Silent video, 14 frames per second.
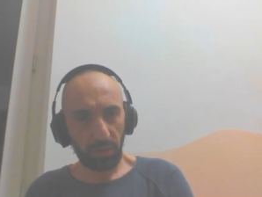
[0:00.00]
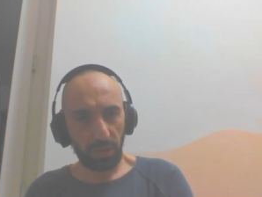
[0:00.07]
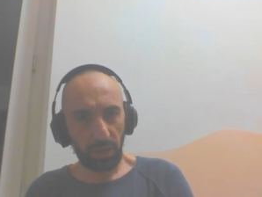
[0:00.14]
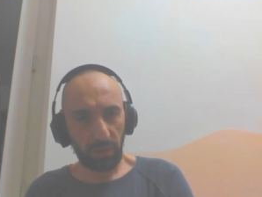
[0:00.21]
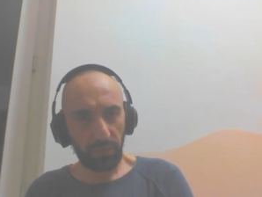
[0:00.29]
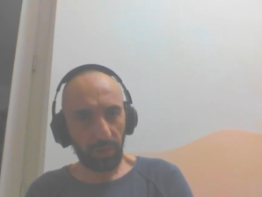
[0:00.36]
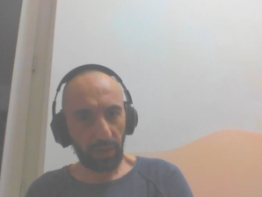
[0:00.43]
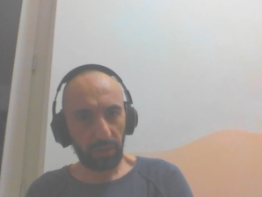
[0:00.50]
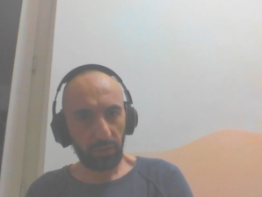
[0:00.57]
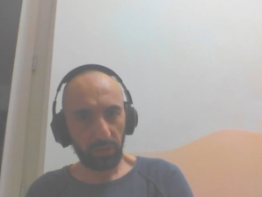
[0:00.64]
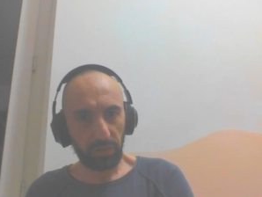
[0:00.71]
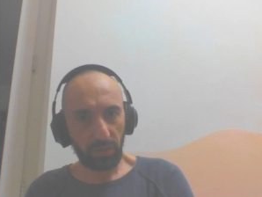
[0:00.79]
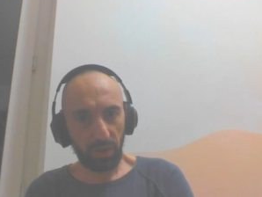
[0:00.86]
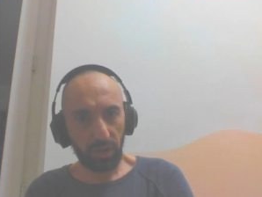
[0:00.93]
if I
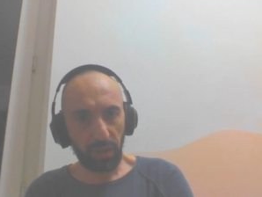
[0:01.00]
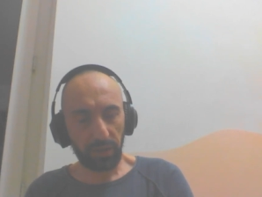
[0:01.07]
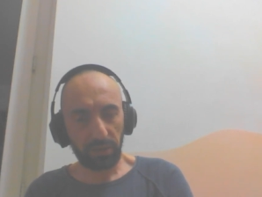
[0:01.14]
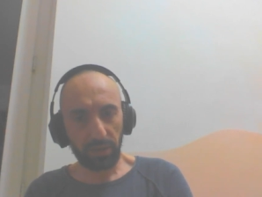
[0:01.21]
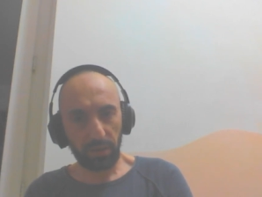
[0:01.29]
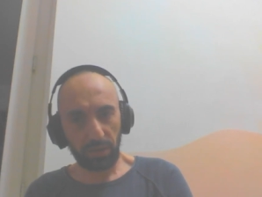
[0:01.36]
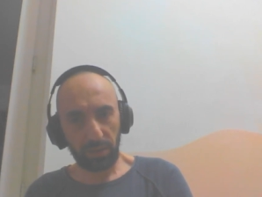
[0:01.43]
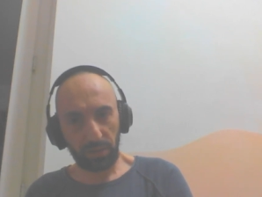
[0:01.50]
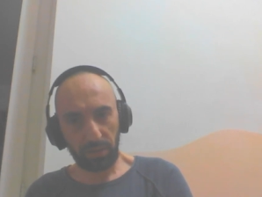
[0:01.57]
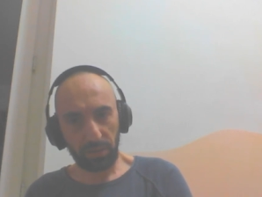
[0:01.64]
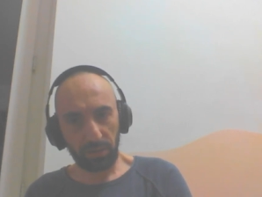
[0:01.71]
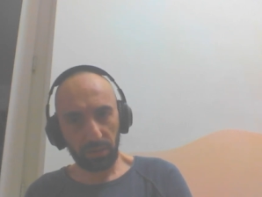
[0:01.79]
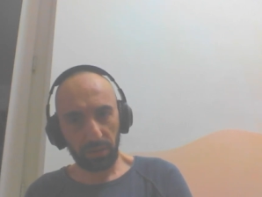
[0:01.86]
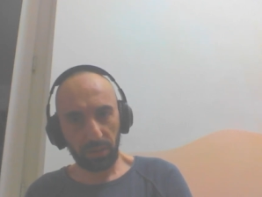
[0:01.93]
don't collect
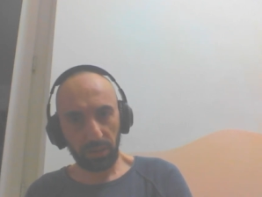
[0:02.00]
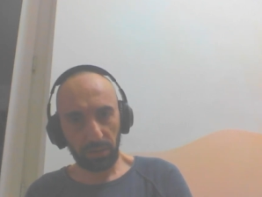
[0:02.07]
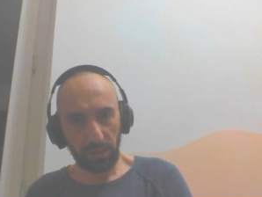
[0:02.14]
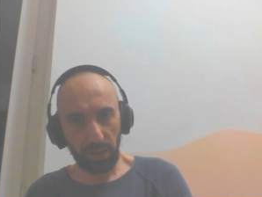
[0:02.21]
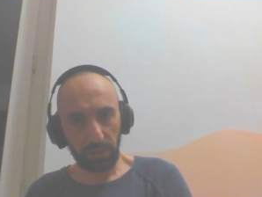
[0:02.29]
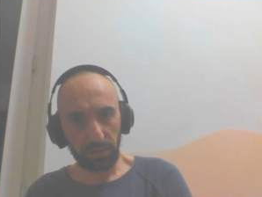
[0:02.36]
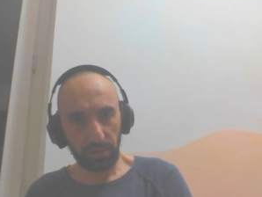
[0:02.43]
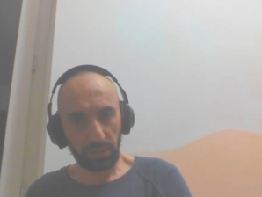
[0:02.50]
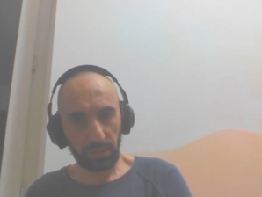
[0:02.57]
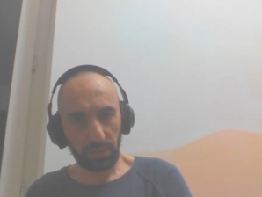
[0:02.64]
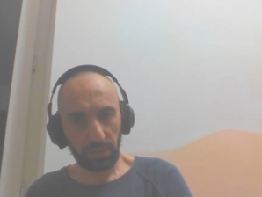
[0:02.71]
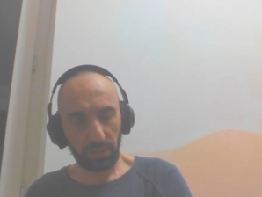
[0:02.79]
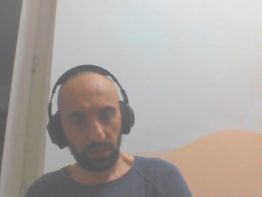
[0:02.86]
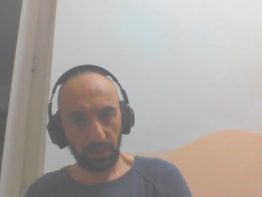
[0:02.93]
your data
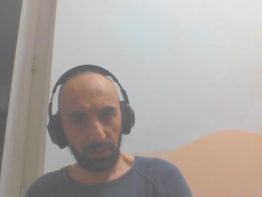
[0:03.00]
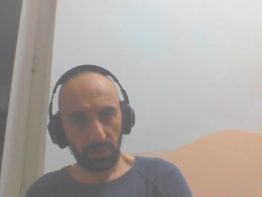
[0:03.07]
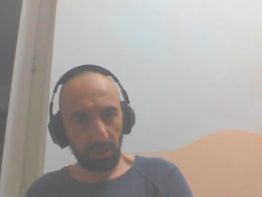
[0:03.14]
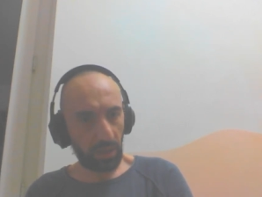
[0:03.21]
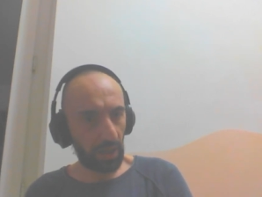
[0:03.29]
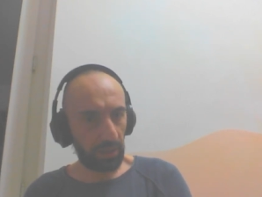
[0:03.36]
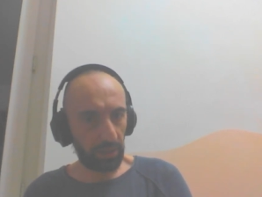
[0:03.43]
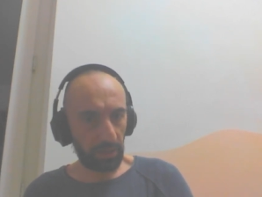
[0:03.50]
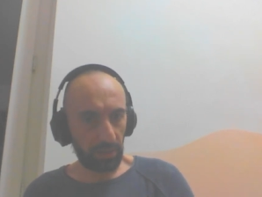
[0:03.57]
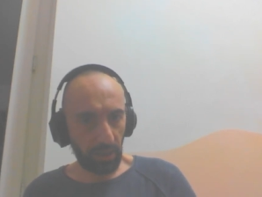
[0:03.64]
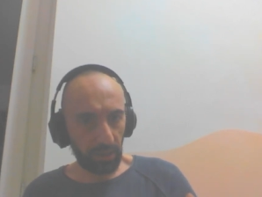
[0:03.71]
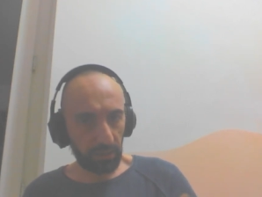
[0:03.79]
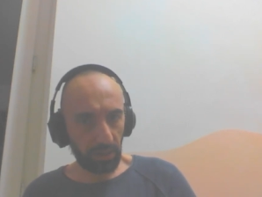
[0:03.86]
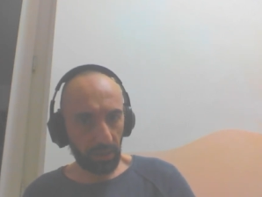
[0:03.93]
the
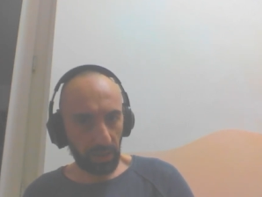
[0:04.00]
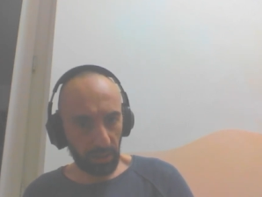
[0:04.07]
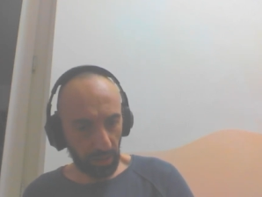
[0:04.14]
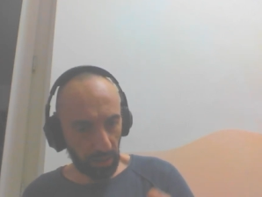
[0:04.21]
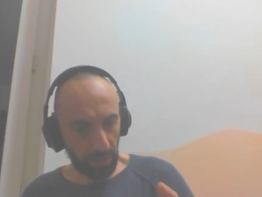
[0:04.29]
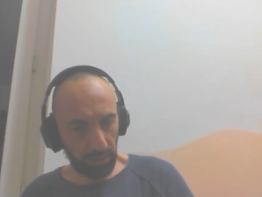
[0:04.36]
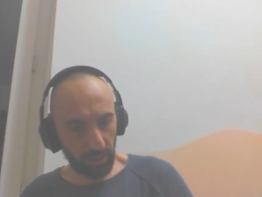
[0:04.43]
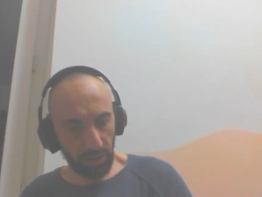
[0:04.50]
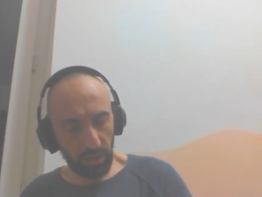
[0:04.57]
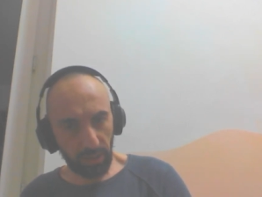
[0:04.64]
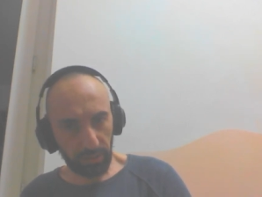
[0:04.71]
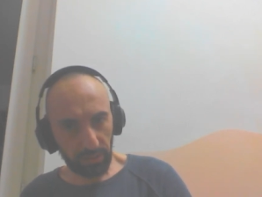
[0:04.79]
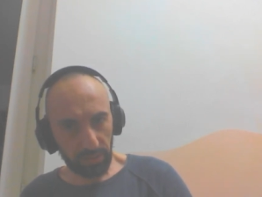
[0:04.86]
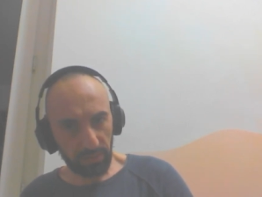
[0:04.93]
data I
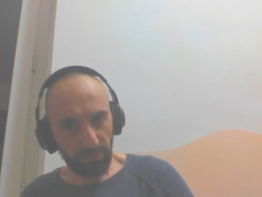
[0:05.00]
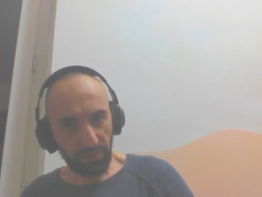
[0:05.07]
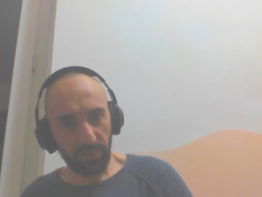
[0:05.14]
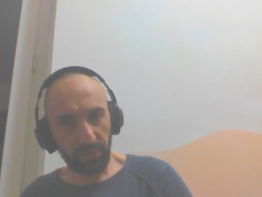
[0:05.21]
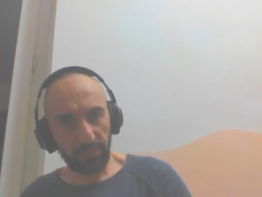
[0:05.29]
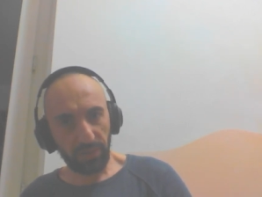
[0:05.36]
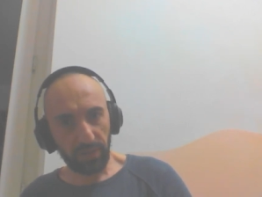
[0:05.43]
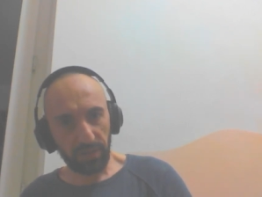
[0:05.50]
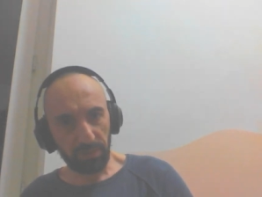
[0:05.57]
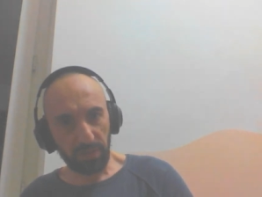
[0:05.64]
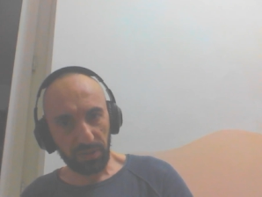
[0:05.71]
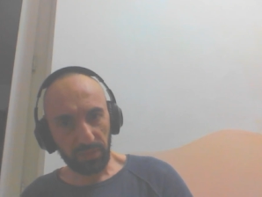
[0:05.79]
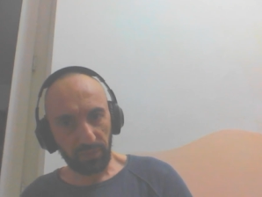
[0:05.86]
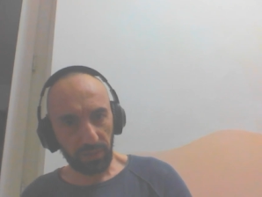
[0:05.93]
collect is very very
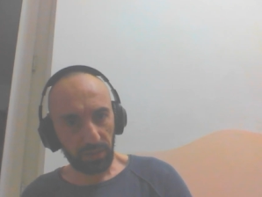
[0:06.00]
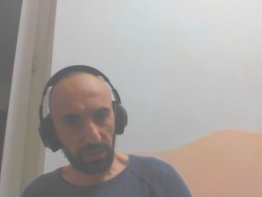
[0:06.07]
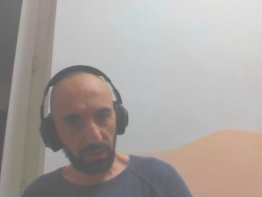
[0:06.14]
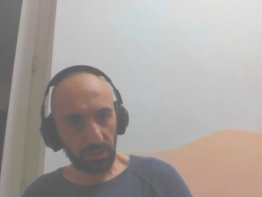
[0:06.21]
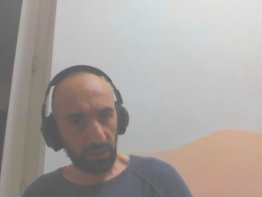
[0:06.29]
specific data.